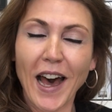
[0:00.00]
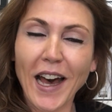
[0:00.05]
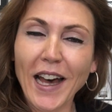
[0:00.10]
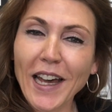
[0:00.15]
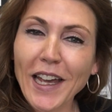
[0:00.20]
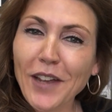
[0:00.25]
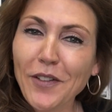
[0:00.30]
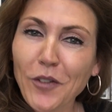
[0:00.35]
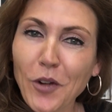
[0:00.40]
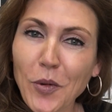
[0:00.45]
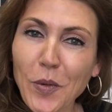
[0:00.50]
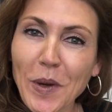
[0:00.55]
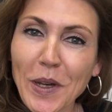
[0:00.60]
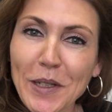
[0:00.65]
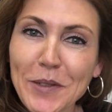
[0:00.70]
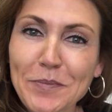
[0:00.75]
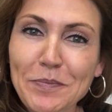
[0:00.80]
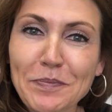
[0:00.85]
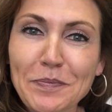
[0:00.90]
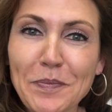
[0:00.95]
Hi
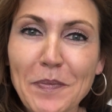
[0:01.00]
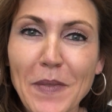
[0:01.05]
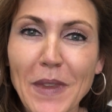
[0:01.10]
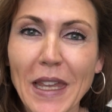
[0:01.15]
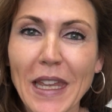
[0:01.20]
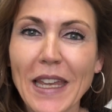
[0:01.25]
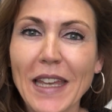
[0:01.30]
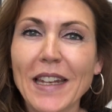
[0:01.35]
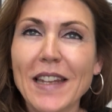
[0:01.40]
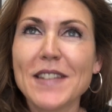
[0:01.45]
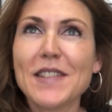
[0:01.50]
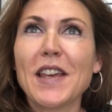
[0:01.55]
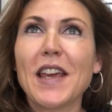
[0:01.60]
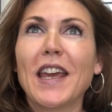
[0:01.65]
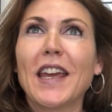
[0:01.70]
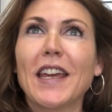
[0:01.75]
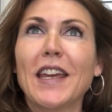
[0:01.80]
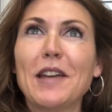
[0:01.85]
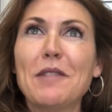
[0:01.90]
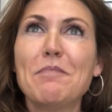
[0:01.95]
everyone. It is
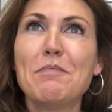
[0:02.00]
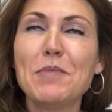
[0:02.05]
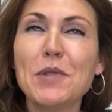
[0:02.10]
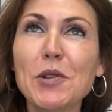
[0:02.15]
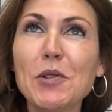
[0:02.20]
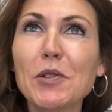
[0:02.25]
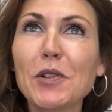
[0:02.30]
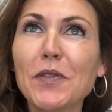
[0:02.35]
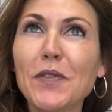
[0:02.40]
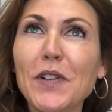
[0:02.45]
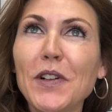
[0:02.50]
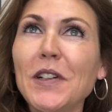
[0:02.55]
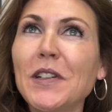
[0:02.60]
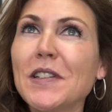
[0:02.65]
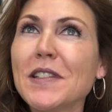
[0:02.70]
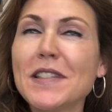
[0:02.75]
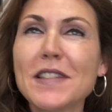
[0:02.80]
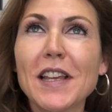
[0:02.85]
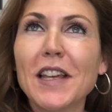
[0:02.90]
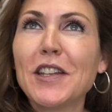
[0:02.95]
a
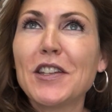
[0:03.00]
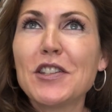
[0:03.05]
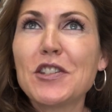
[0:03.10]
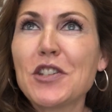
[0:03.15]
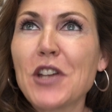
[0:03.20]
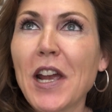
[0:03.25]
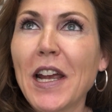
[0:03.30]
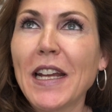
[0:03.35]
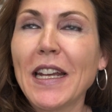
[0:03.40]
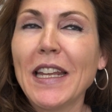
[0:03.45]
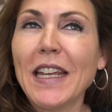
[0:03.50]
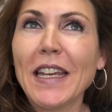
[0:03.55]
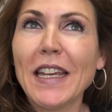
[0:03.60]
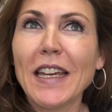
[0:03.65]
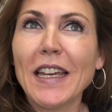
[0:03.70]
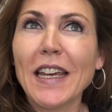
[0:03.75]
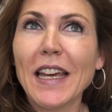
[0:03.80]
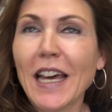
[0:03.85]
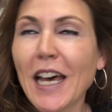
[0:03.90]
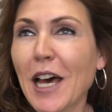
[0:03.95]
beautiful,
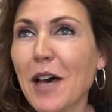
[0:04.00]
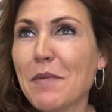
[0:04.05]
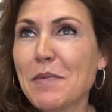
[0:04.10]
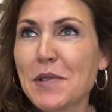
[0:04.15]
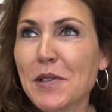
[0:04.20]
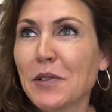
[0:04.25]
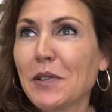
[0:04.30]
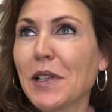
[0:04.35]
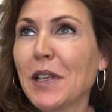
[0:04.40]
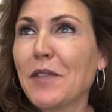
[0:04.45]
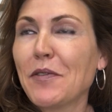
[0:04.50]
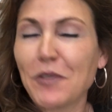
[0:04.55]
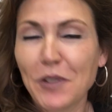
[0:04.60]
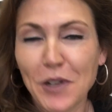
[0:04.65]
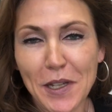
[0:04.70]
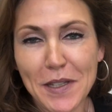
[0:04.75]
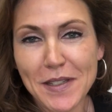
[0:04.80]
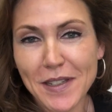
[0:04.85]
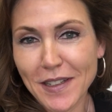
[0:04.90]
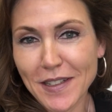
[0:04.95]
sunshiny, absolutely
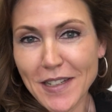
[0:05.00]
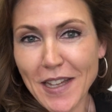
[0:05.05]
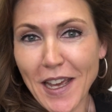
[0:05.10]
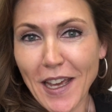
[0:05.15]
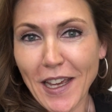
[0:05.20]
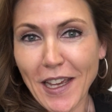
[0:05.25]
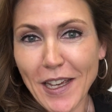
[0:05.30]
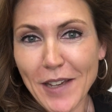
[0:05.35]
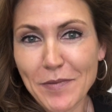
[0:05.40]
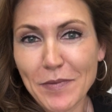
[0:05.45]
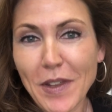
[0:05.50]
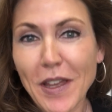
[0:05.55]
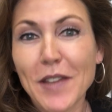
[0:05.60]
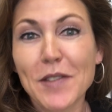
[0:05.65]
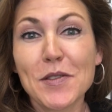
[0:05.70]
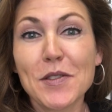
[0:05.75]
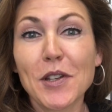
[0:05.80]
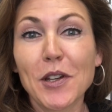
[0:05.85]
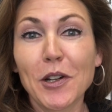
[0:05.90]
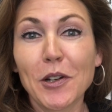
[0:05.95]
freezing day, and
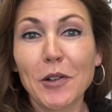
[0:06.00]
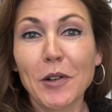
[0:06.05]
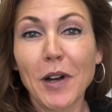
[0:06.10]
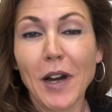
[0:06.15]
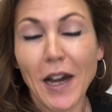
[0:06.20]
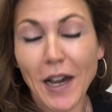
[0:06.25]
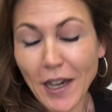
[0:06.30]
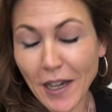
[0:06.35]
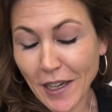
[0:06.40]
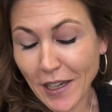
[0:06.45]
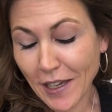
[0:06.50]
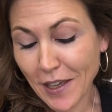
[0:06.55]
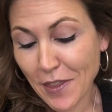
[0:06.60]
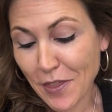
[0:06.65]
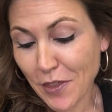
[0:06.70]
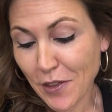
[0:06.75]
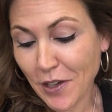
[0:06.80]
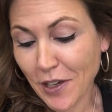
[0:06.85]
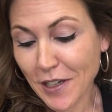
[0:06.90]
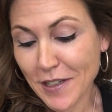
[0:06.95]
so I
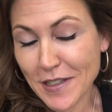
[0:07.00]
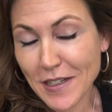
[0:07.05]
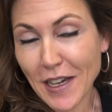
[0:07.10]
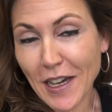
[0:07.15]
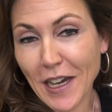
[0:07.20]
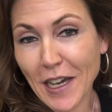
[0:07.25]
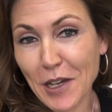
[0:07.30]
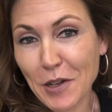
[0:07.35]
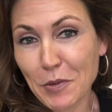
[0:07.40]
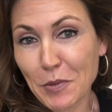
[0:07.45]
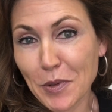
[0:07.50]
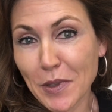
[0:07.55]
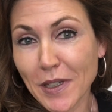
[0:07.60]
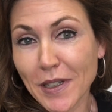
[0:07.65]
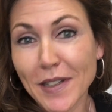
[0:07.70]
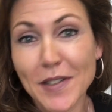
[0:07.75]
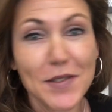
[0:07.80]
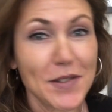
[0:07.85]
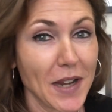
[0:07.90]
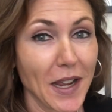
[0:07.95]
thought I
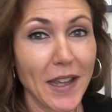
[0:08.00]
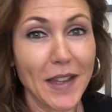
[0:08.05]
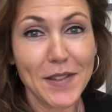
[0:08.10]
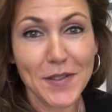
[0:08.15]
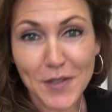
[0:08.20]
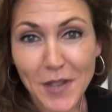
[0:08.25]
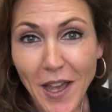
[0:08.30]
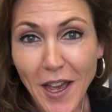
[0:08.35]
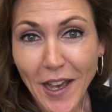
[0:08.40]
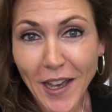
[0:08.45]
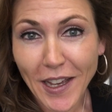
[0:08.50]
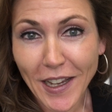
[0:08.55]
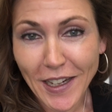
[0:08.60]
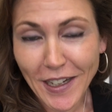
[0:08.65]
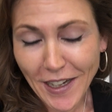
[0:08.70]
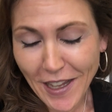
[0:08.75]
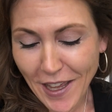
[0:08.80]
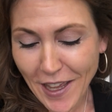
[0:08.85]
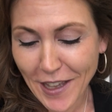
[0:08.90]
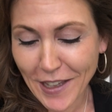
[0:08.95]
would stay
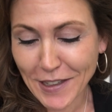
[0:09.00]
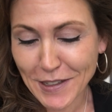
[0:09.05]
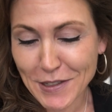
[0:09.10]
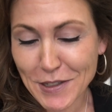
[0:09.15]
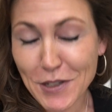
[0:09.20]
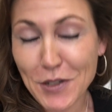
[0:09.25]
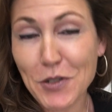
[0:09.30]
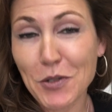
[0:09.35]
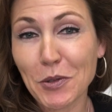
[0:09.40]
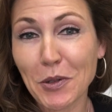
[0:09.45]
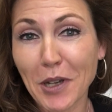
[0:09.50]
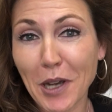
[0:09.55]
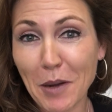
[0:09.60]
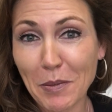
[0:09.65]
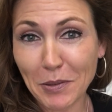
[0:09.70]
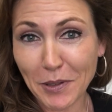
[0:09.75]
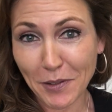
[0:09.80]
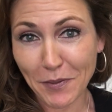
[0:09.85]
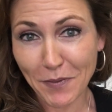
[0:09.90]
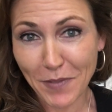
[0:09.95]
inside and do a
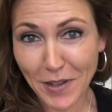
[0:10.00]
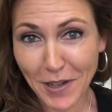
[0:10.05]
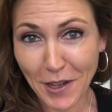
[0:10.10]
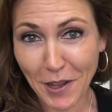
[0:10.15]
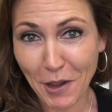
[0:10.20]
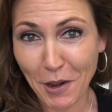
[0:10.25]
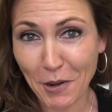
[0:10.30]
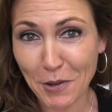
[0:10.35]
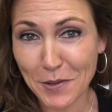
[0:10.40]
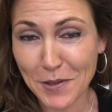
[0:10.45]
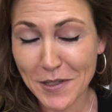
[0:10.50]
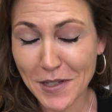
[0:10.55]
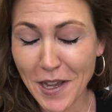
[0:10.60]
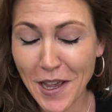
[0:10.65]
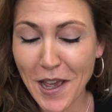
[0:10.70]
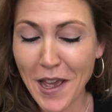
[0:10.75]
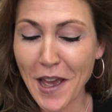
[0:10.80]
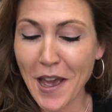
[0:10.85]
couple of videos